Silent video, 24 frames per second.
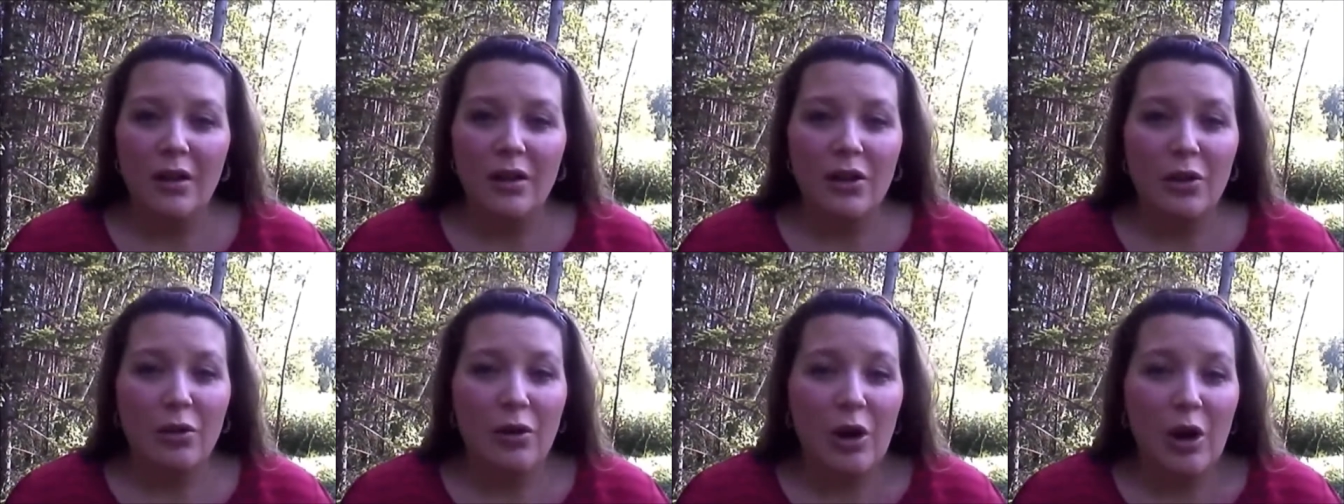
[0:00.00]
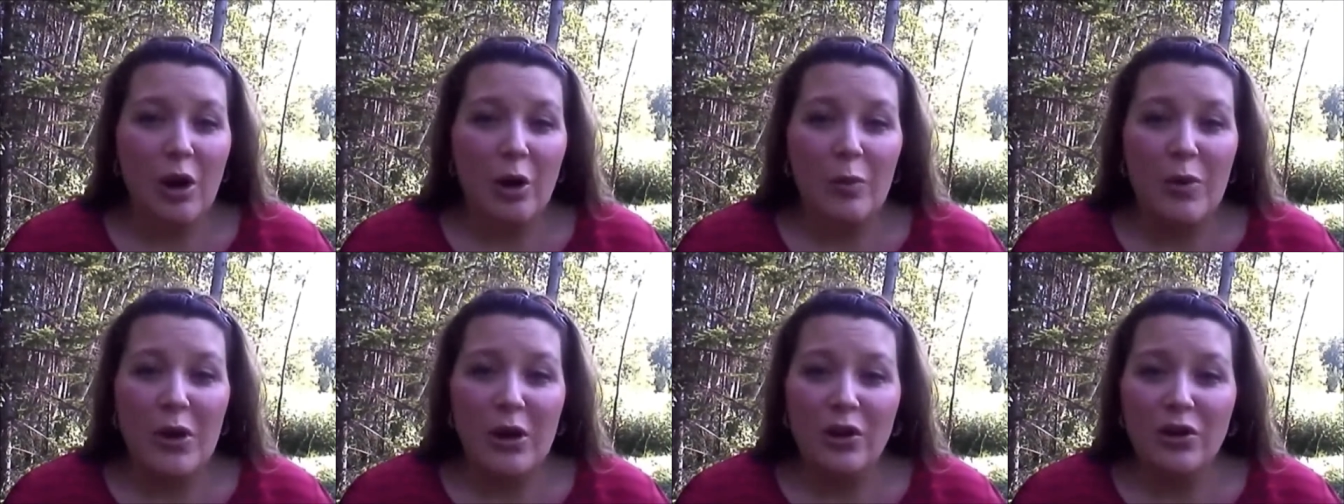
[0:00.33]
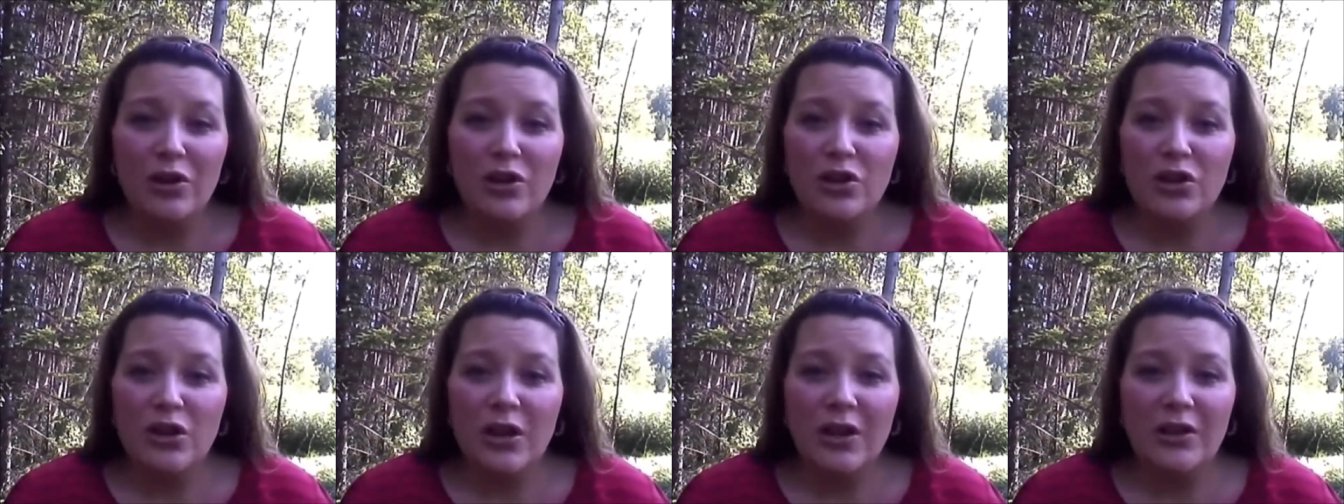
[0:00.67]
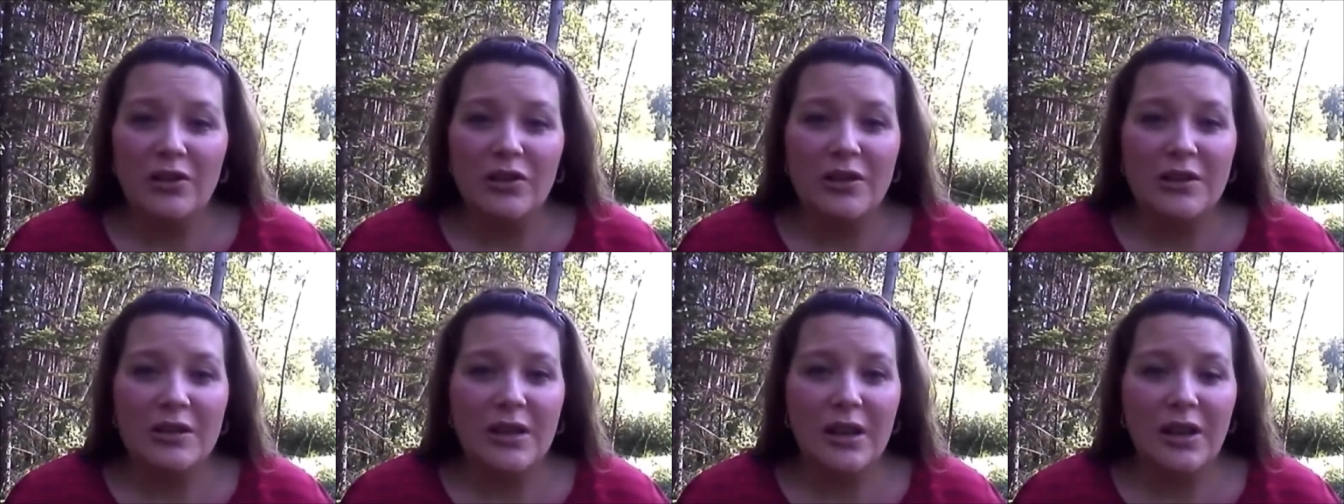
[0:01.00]
our appearance
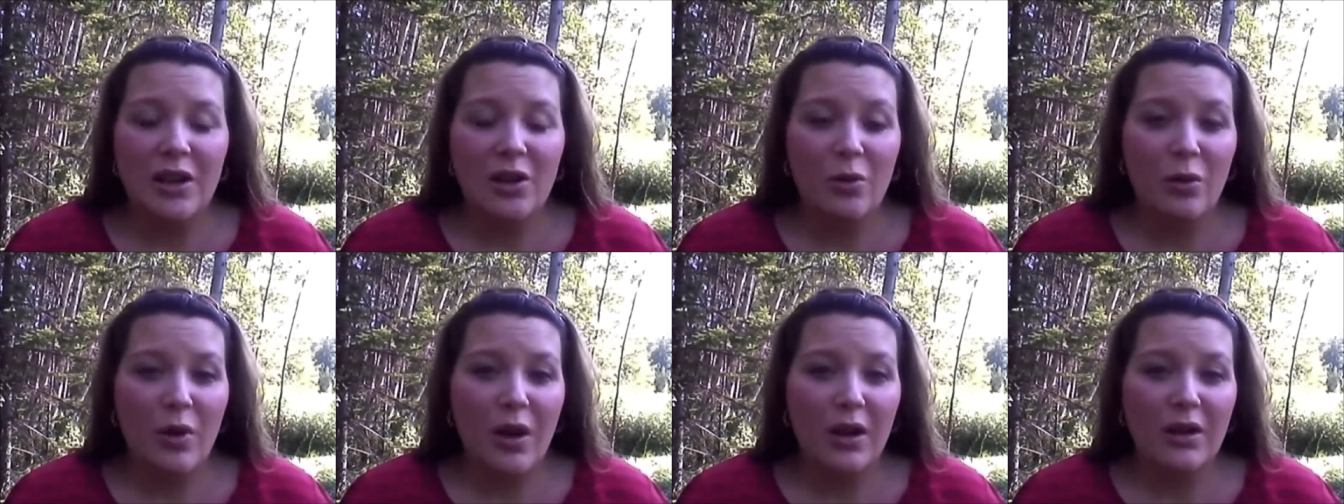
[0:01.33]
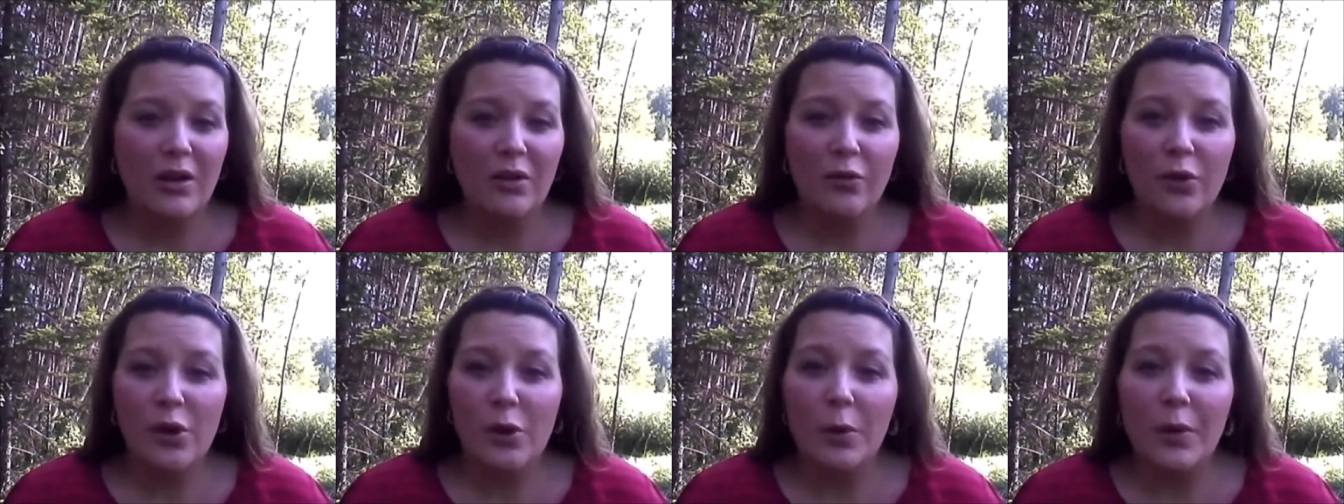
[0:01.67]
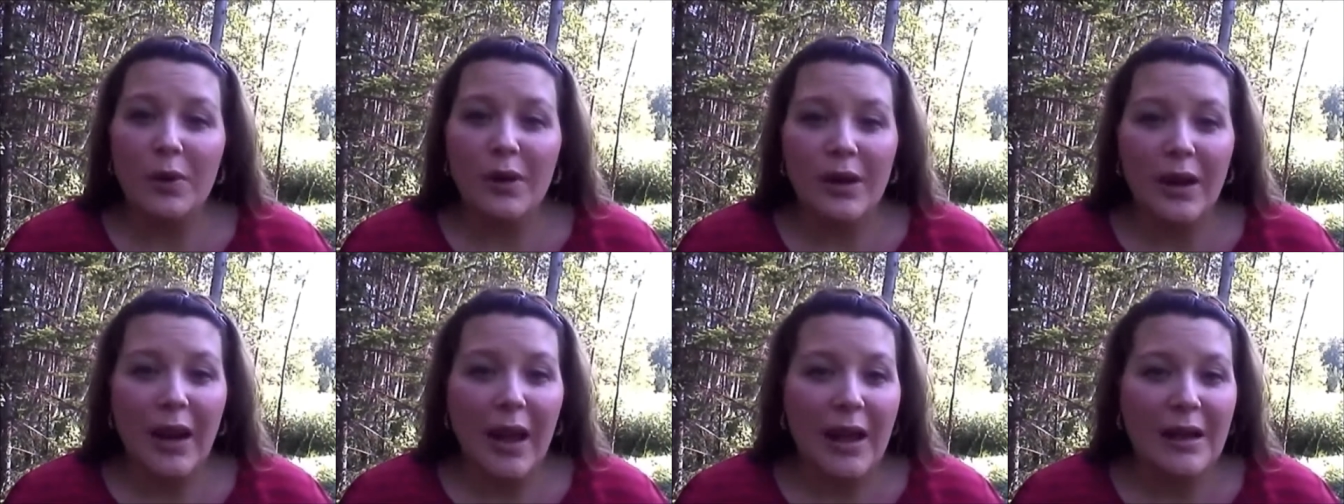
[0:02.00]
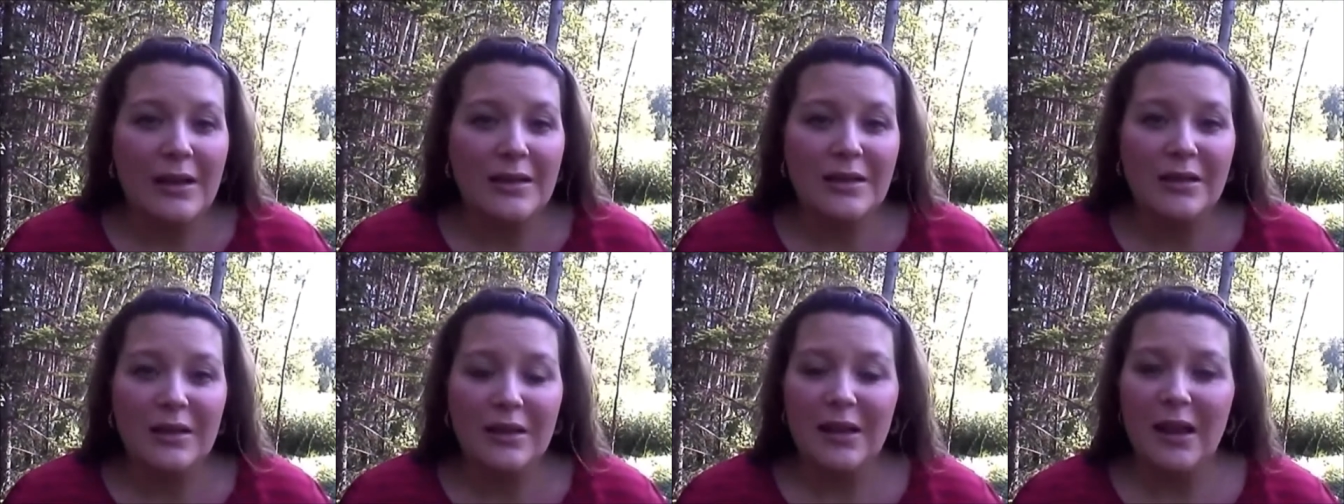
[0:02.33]
changes anyway, and if we were in an
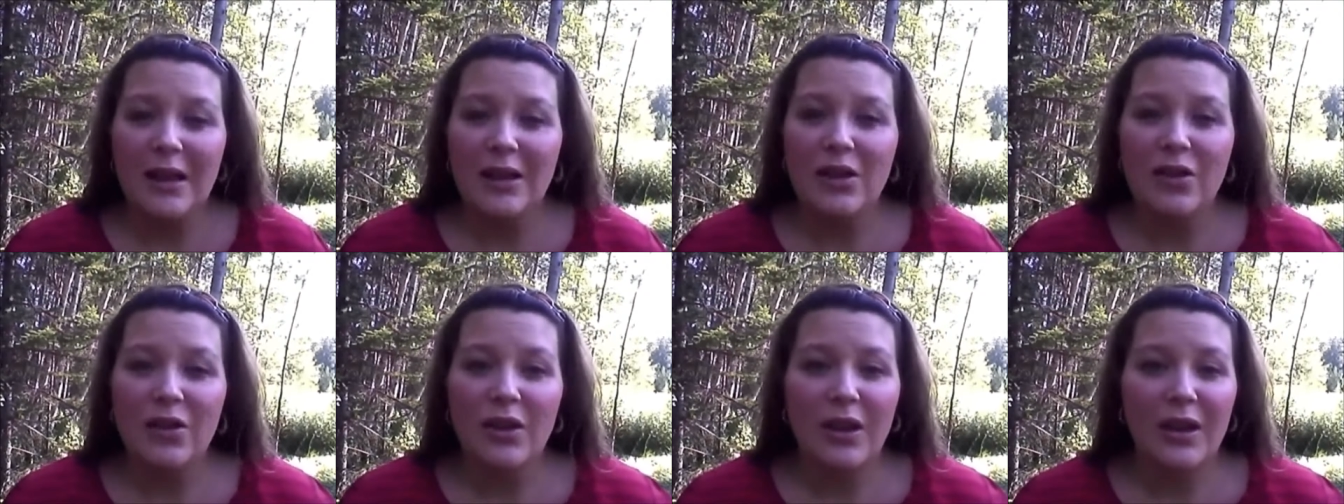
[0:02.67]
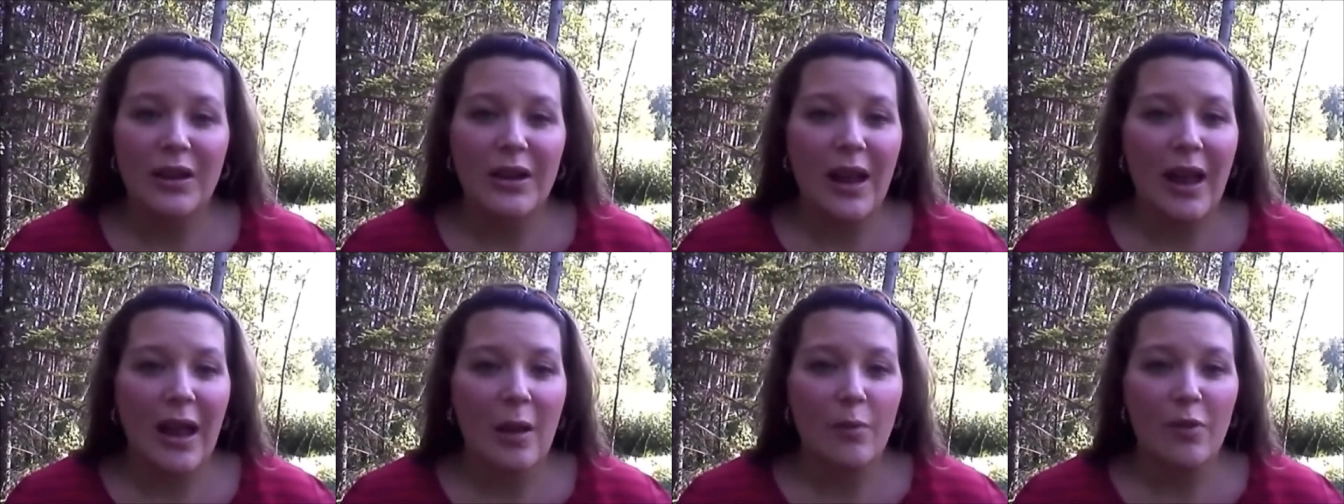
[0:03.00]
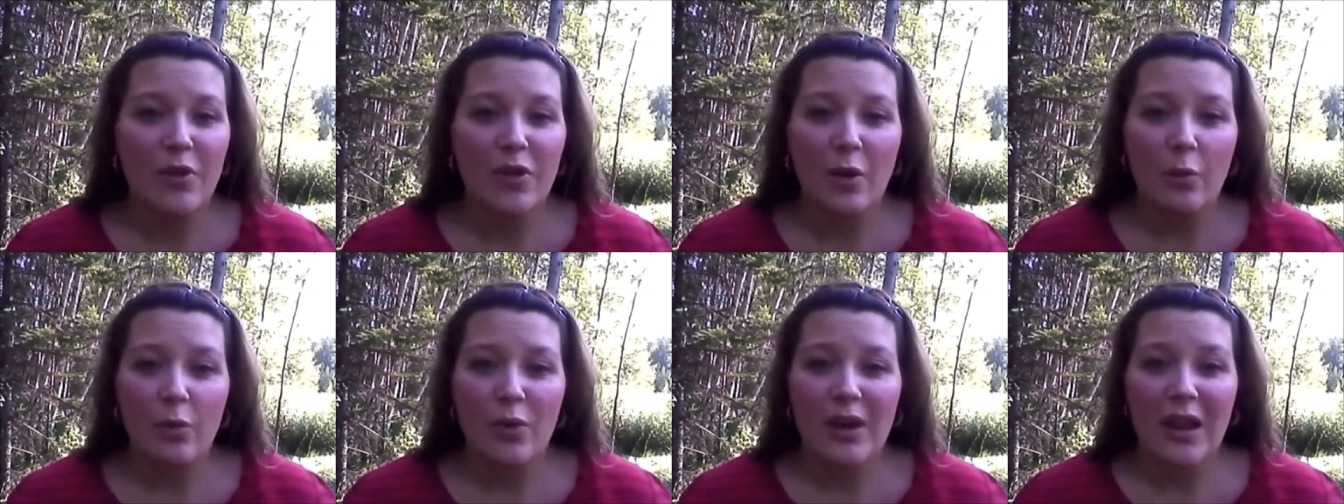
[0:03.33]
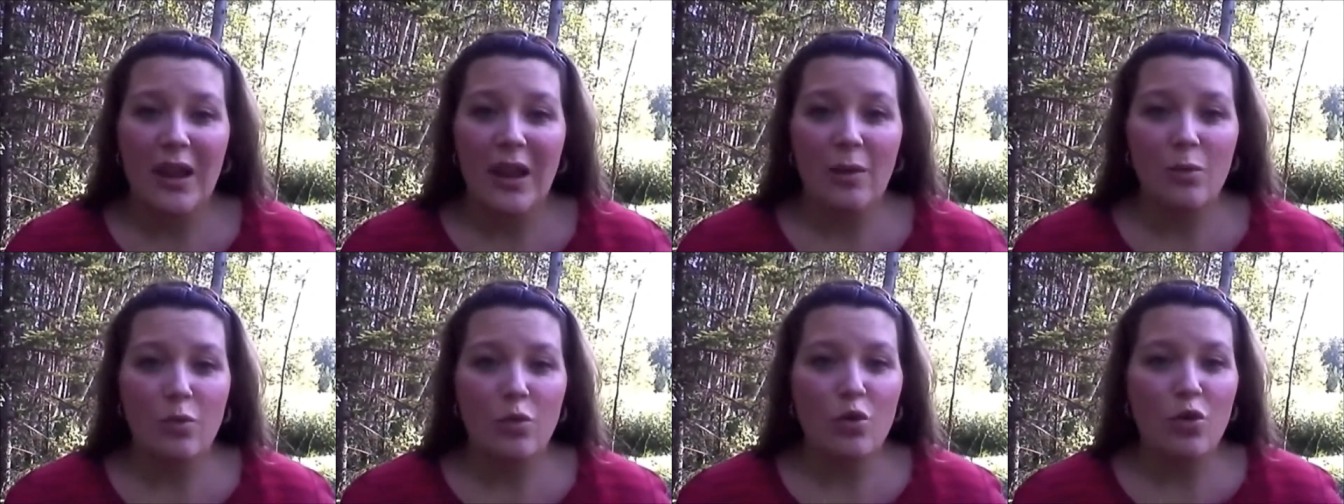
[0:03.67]
accident, anything could happen that we
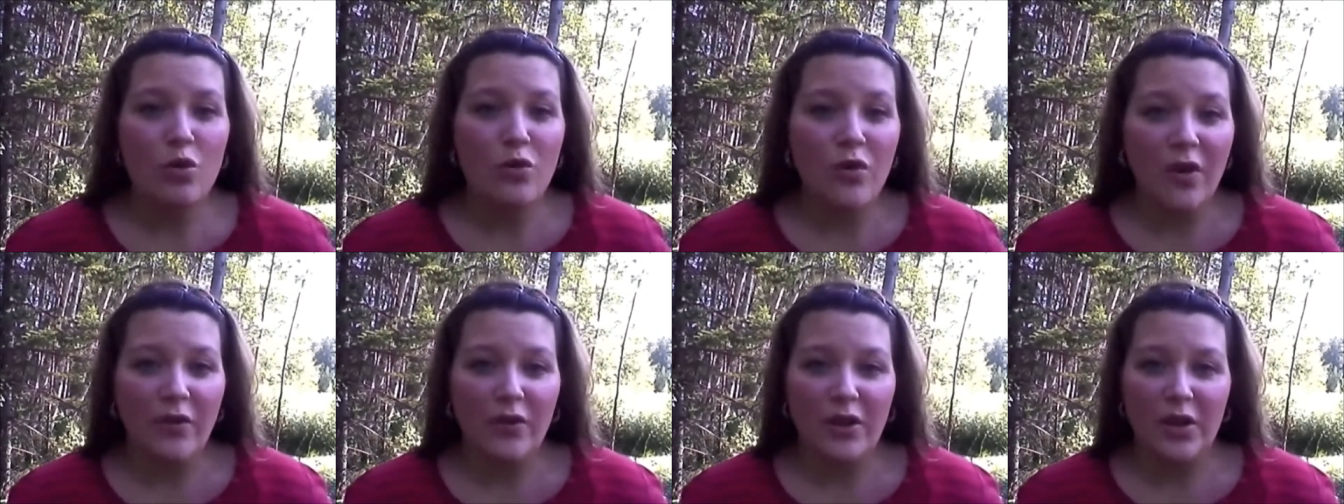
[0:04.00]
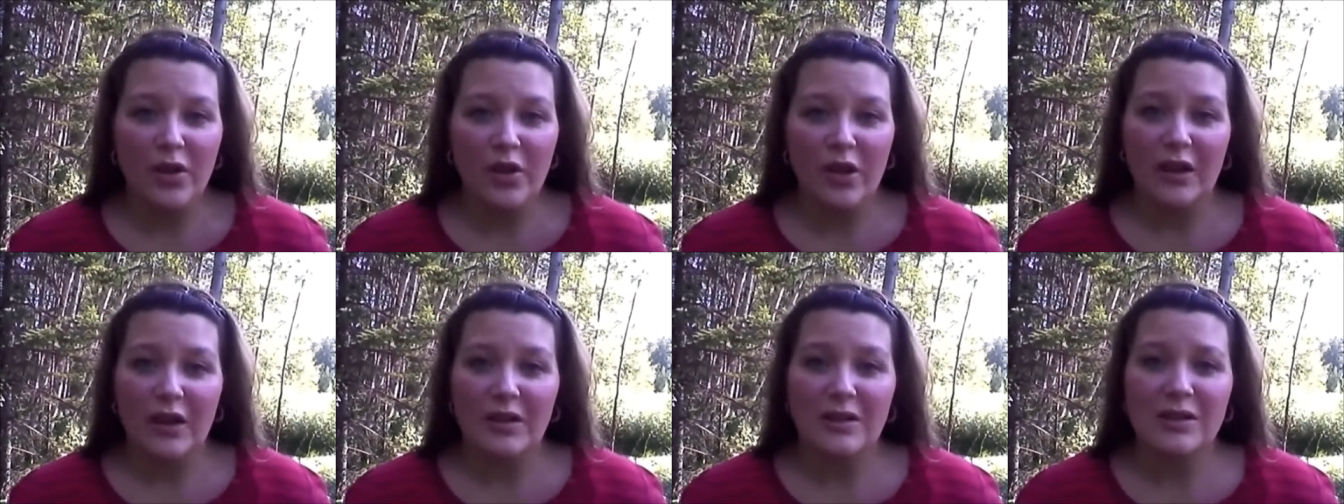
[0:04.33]
can't move everything.